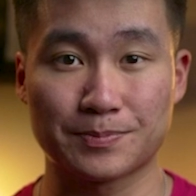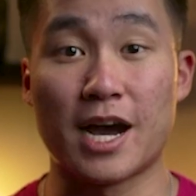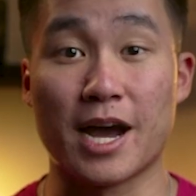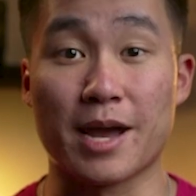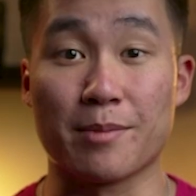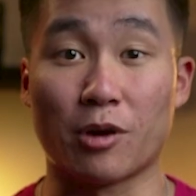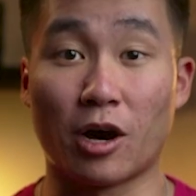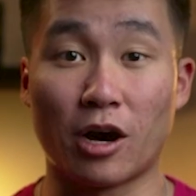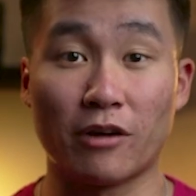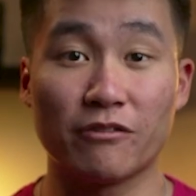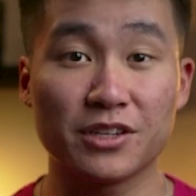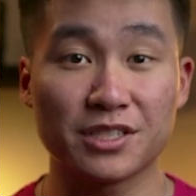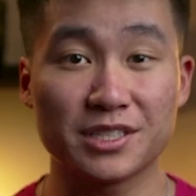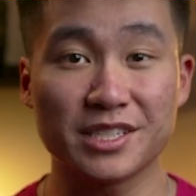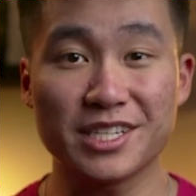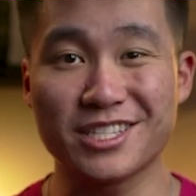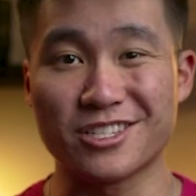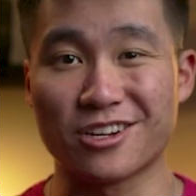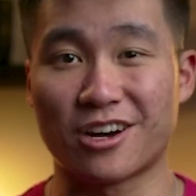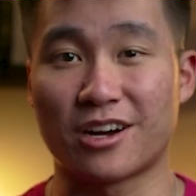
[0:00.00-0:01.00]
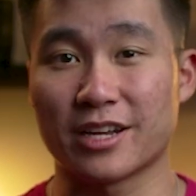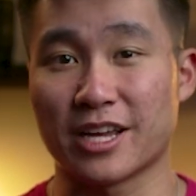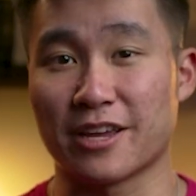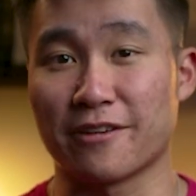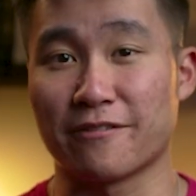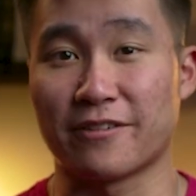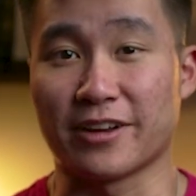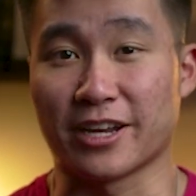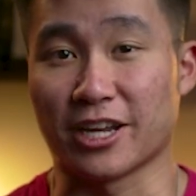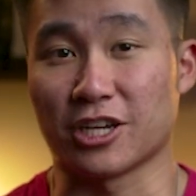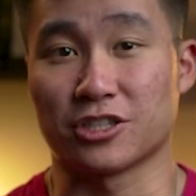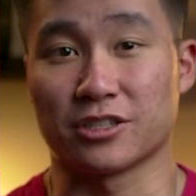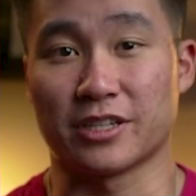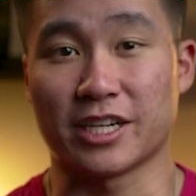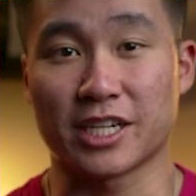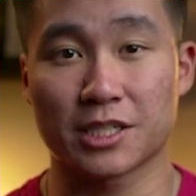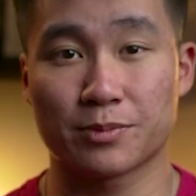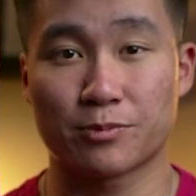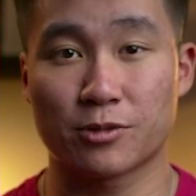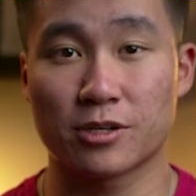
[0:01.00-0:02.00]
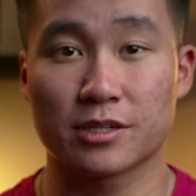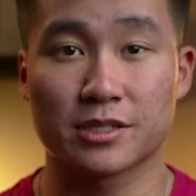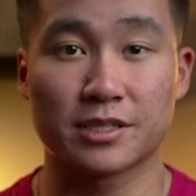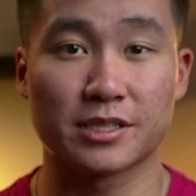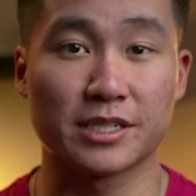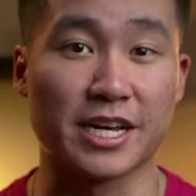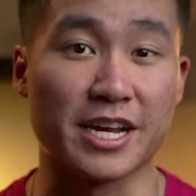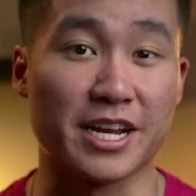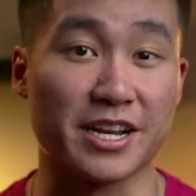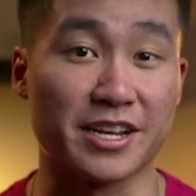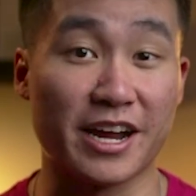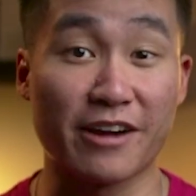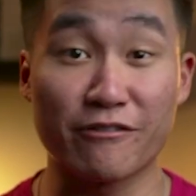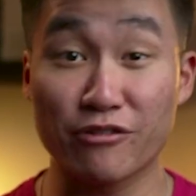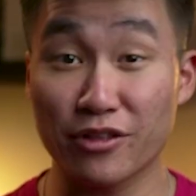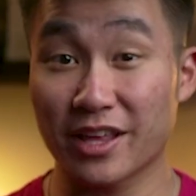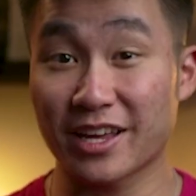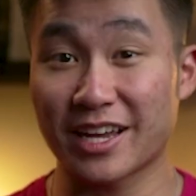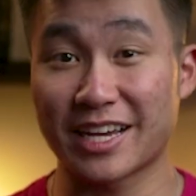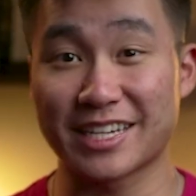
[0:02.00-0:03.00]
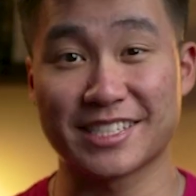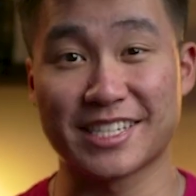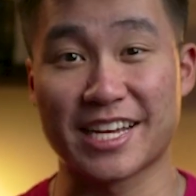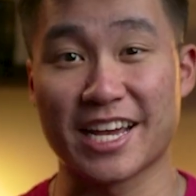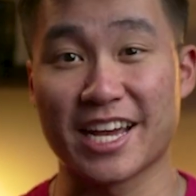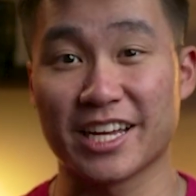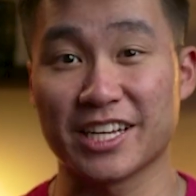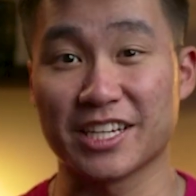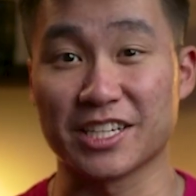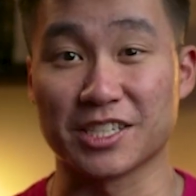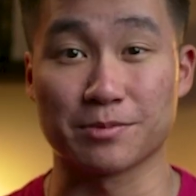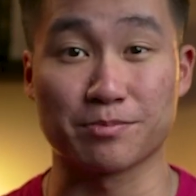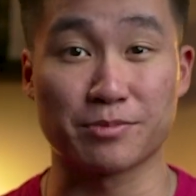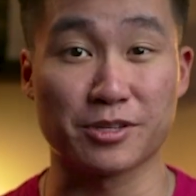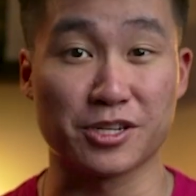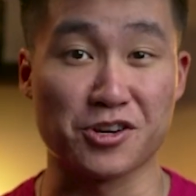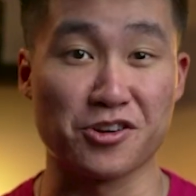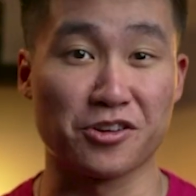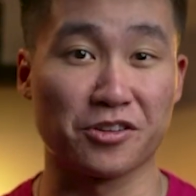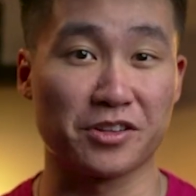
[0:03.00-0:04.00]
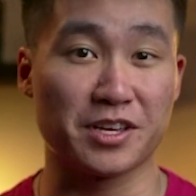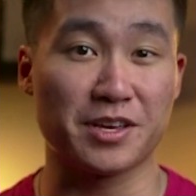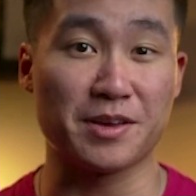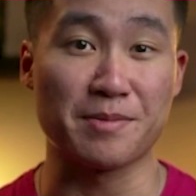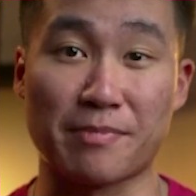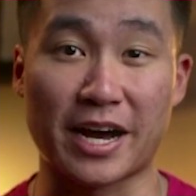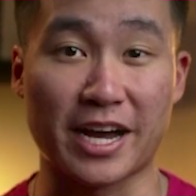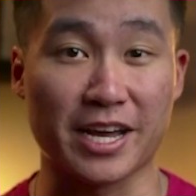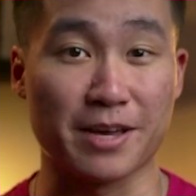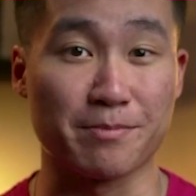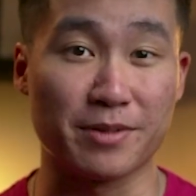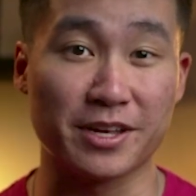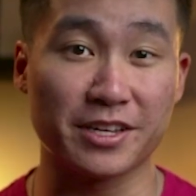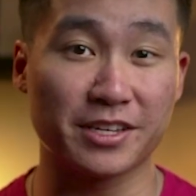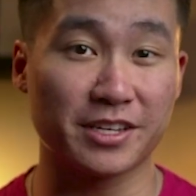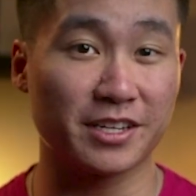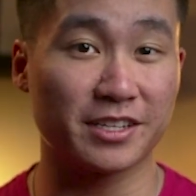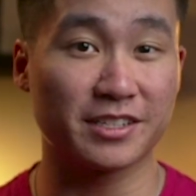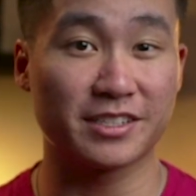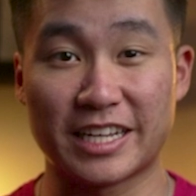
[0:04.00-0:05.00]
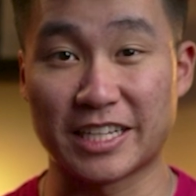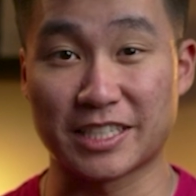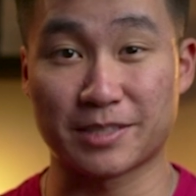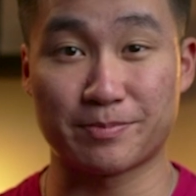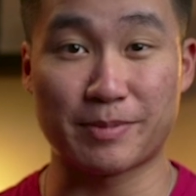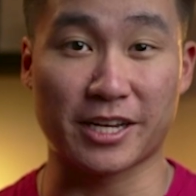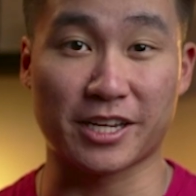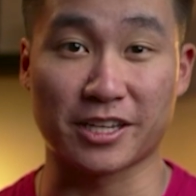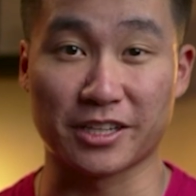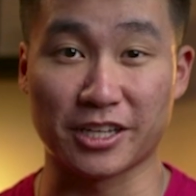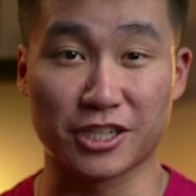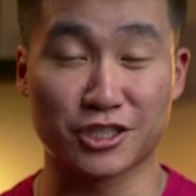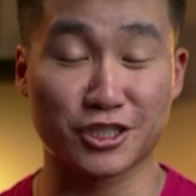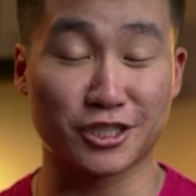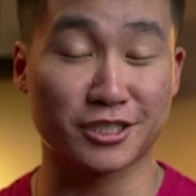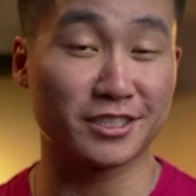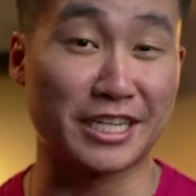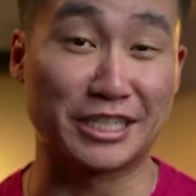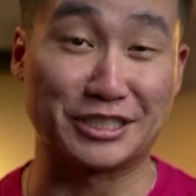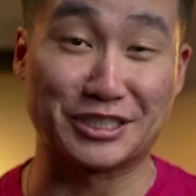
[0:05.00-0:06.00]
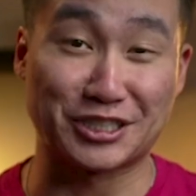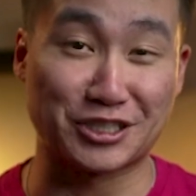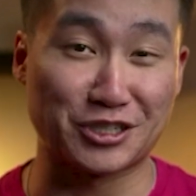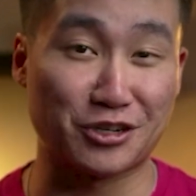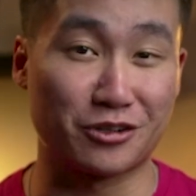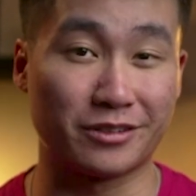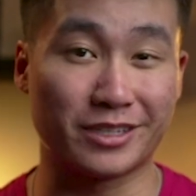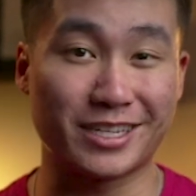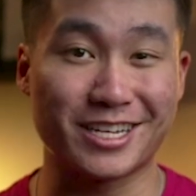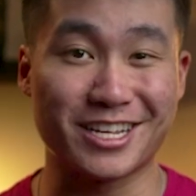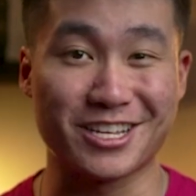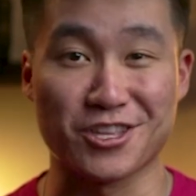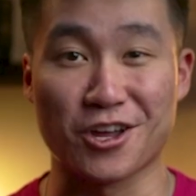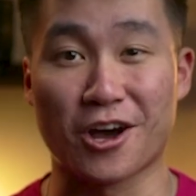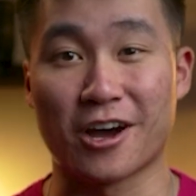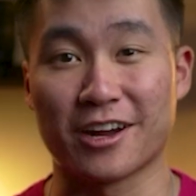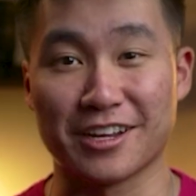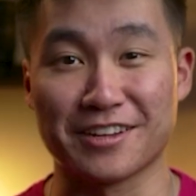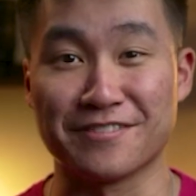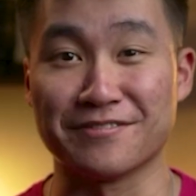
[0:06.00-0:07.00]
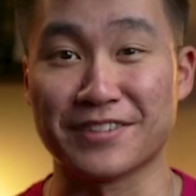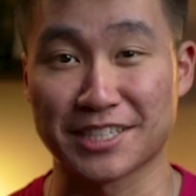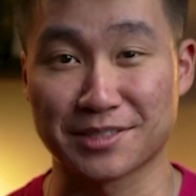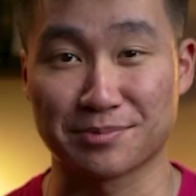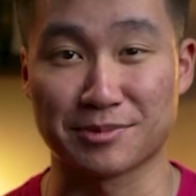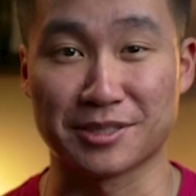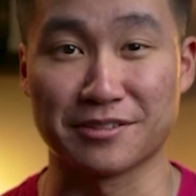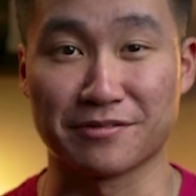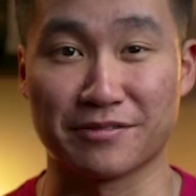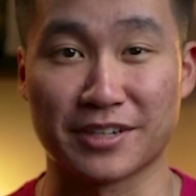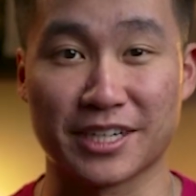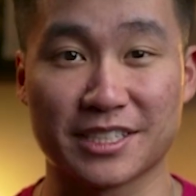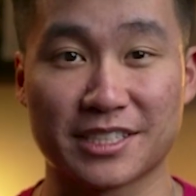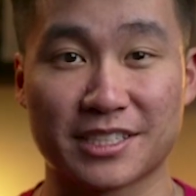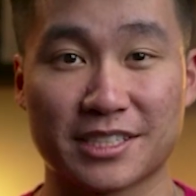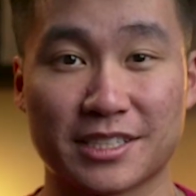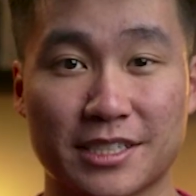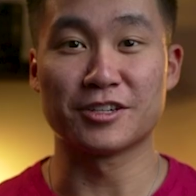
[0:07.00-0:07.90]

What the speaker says: I'm obviously not a financial expert, and everything I say is purely my opinion, a speculation, and certainly not investment advice.